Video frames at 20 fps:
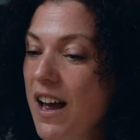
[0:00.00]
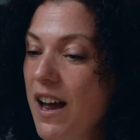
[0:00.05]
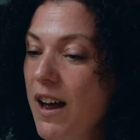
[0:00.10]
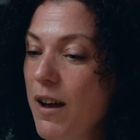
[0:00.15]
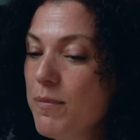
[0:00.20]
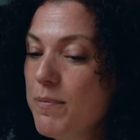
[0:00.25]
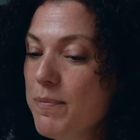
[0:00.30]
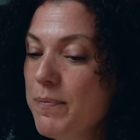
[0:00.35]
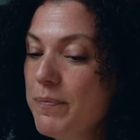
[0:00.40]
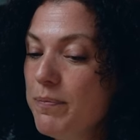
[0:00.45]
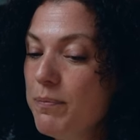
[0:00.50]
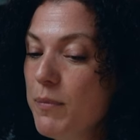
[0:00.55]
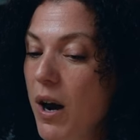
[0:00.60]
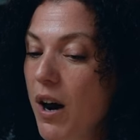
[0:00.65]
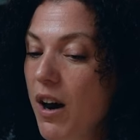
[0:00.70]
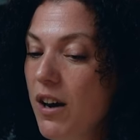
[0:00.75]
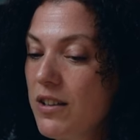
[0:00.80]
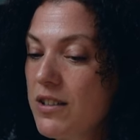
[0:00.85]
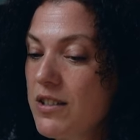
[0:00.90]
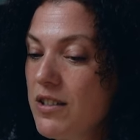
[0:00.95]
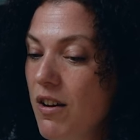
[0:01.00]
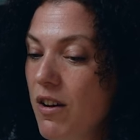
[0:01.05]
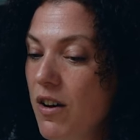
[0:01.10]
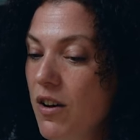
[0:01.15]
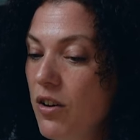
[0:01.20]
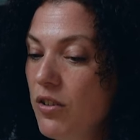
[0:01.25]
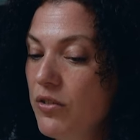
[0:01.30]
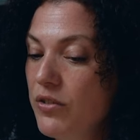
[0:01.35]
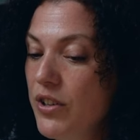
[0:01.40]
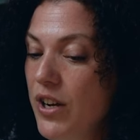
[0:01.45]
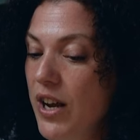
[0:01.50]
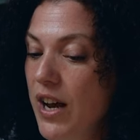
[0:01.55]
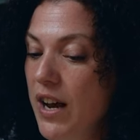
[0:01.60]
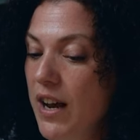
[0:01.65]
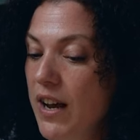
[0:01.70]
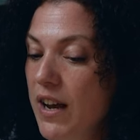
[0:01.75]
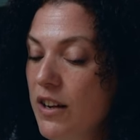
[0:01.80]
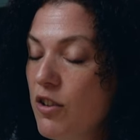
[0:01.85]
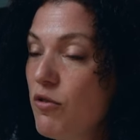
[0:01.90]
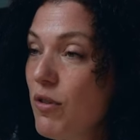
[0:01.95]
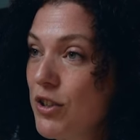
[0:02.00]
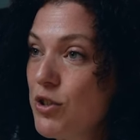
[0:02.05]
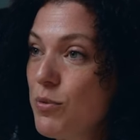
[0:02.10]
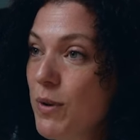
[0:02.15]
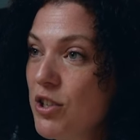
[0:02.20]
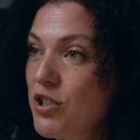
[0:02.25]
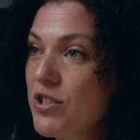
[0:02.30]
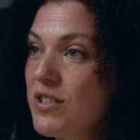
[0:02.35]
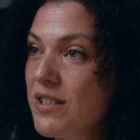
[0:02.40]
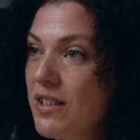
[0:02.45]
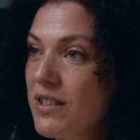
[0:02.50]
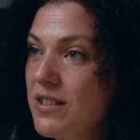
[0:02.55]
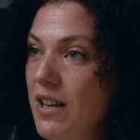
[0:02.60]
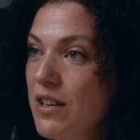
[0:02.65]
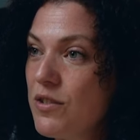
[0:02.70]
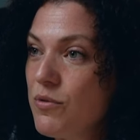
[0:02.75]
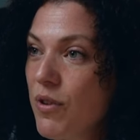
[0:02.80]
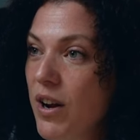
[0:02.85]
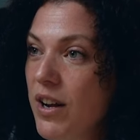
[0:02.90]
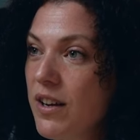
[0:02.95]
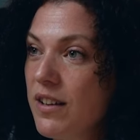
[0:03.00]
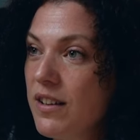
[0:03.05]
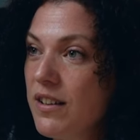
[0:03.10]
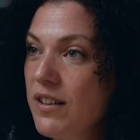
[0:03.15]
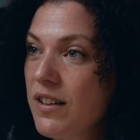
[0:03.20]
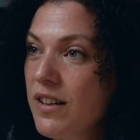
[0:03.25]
um, marked on uh, graduation success rate.